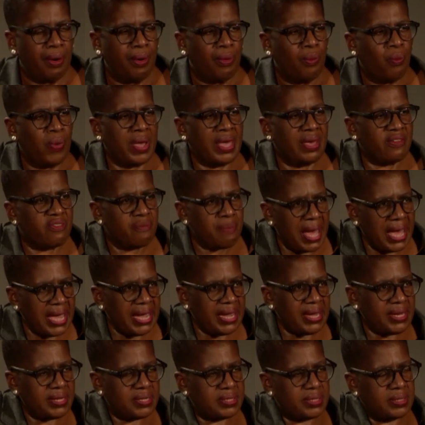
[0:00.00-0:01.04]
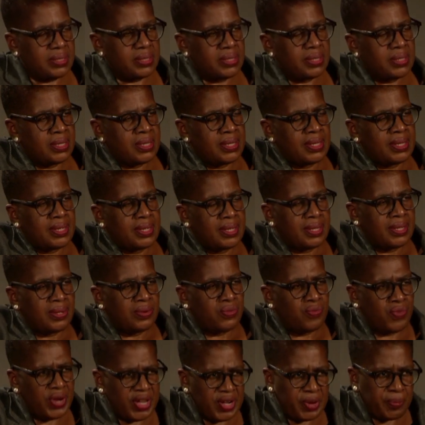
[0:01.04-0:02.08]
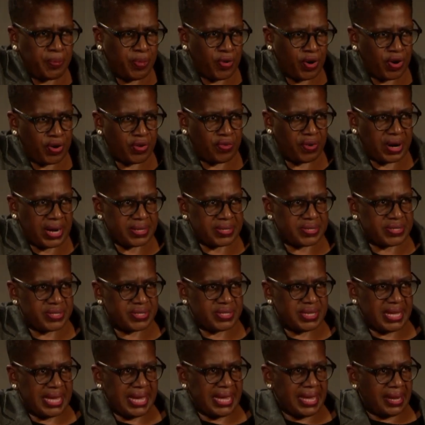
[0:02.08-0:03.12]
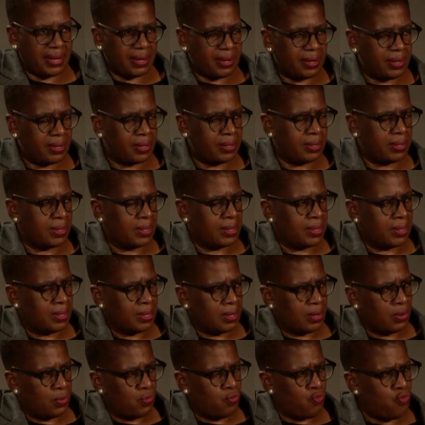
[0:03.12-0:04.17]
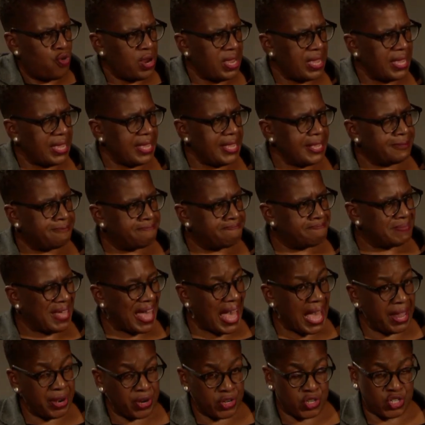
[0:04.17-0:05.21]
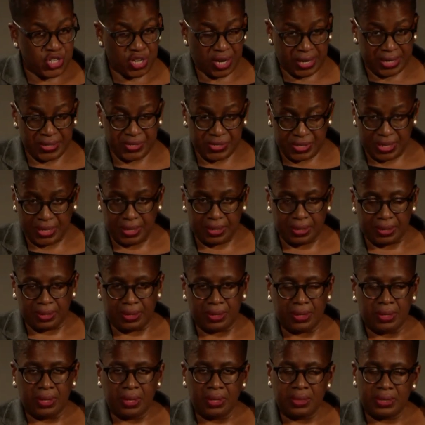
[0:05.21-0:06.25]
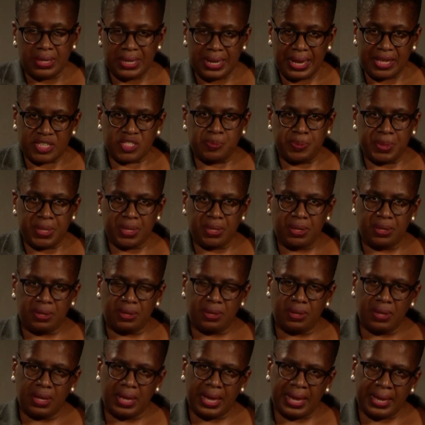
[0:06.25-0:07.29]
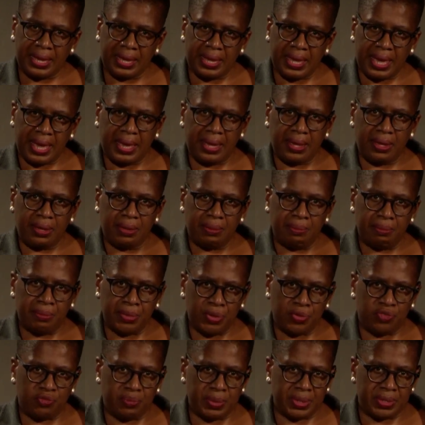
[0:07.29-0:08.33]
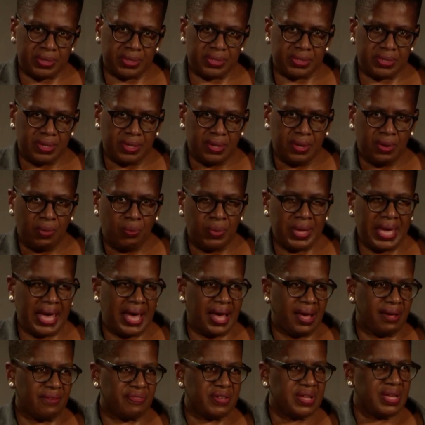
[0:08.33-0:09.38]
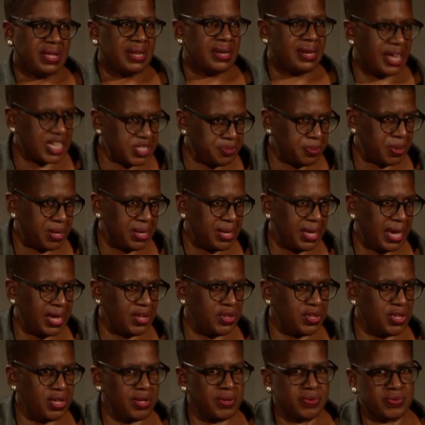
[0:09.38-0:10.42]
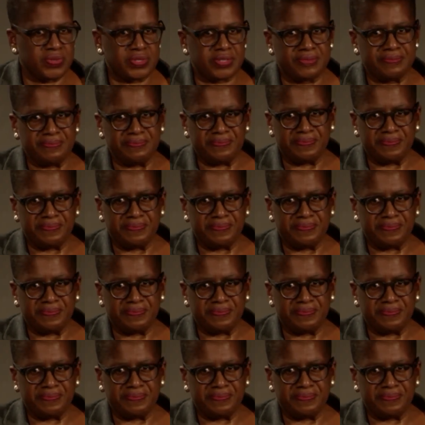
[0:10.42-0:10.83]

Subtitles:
We have made real progress in re-energizing the lesbian and gay movement. We have lesbian and gay news.